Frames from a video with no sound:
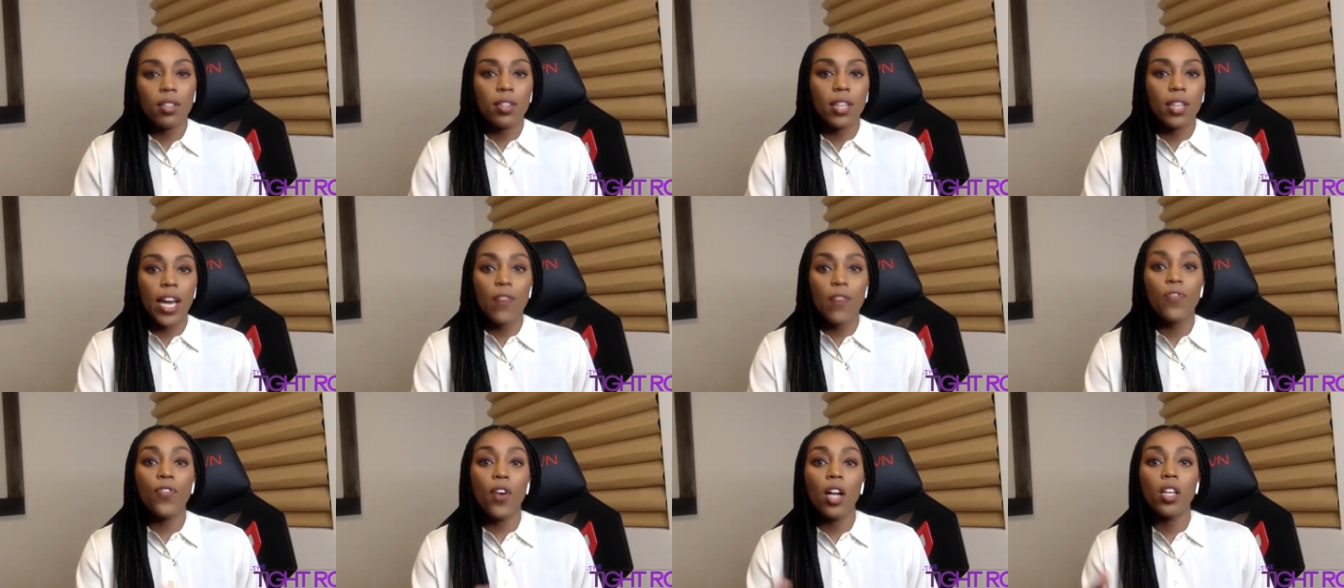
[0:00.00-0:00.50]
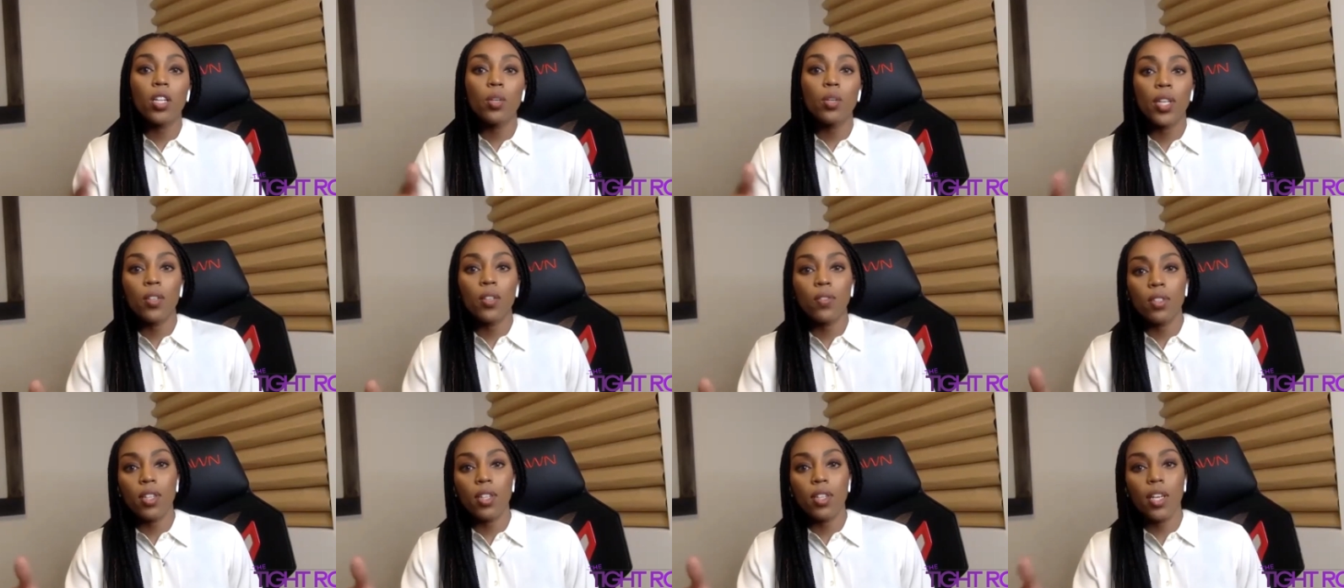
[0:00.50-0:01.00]
That
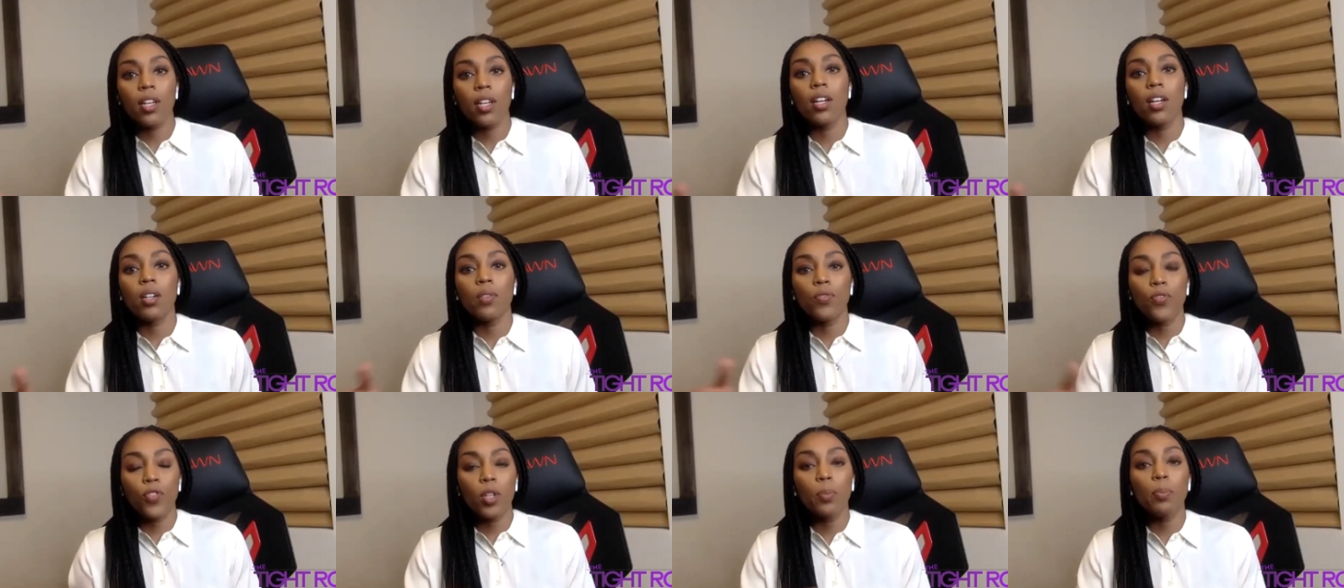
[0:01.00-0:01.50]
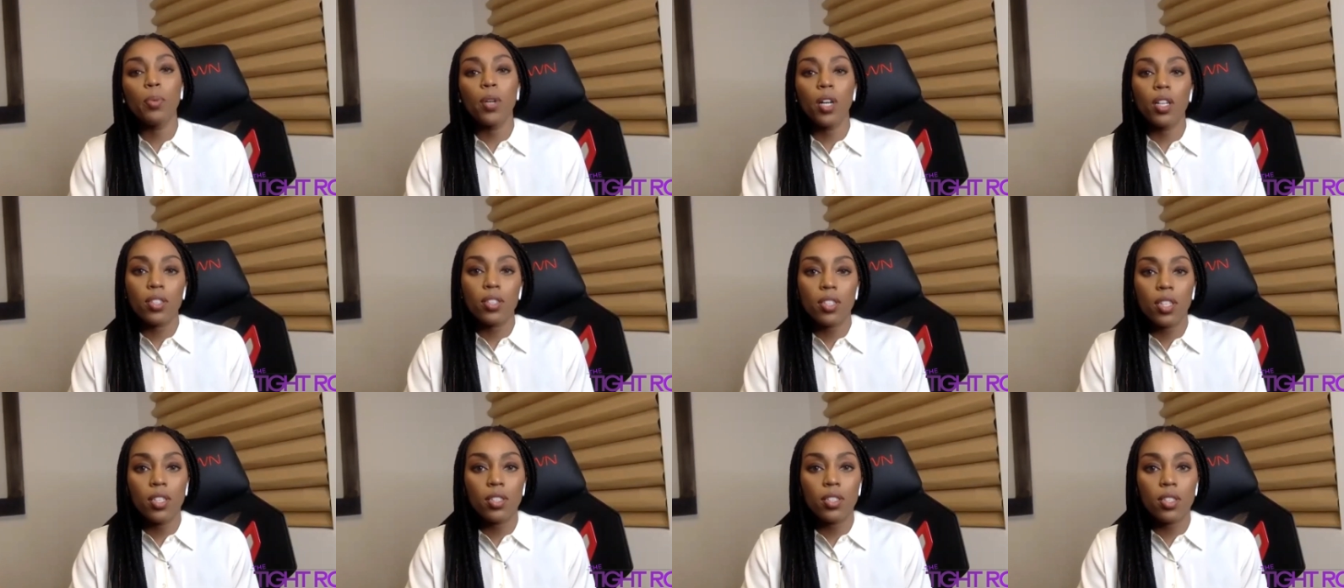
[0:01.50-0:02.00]
following football
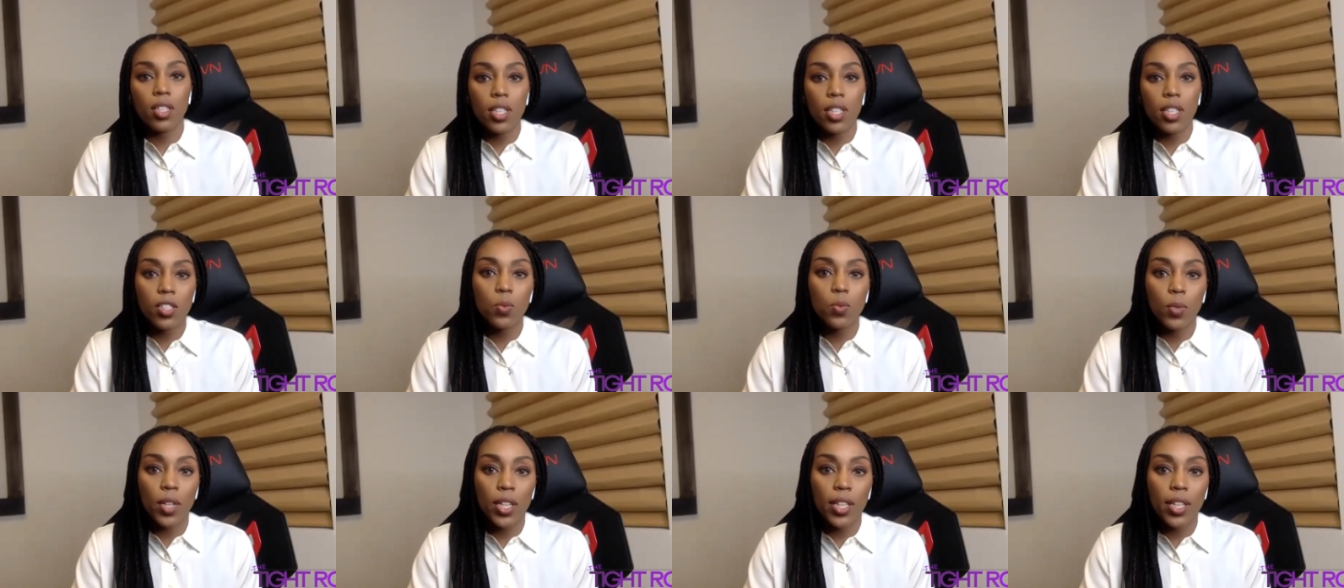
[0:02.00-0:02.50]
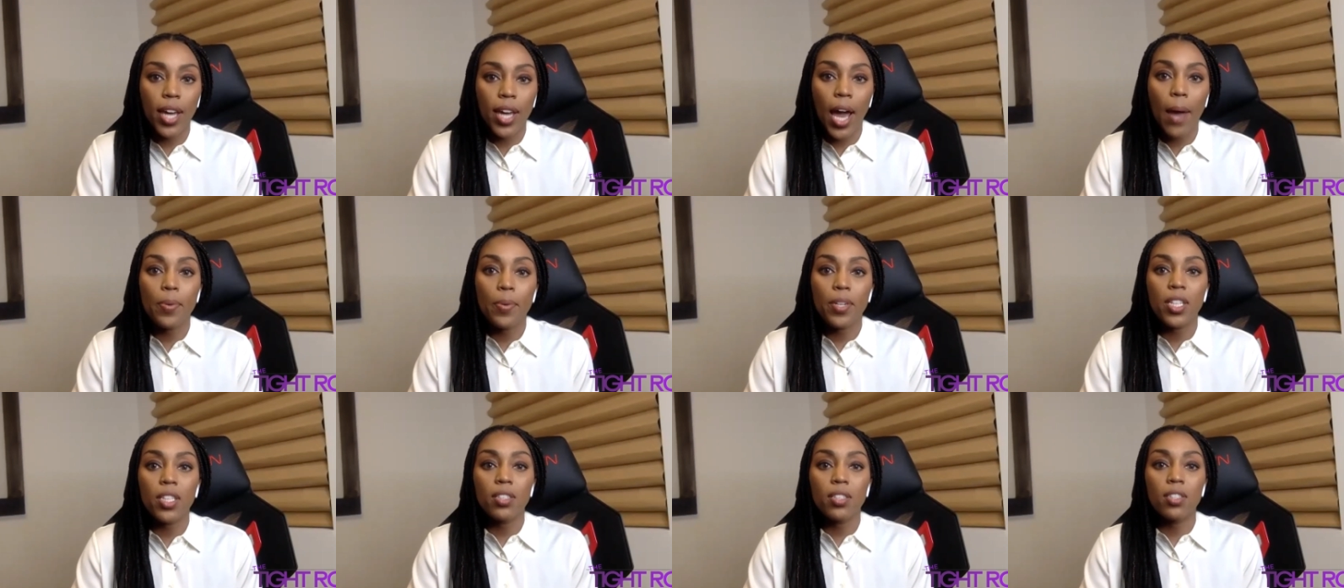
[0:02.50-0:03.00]
season is when
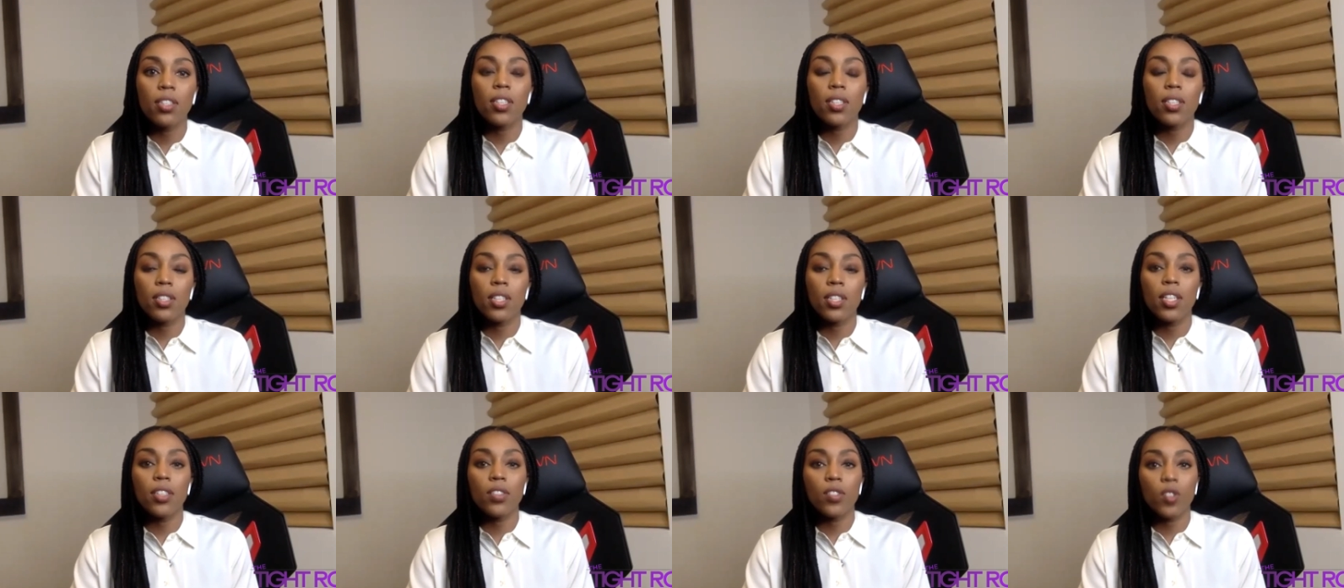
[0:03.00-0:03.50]
Kaepernick took a knee.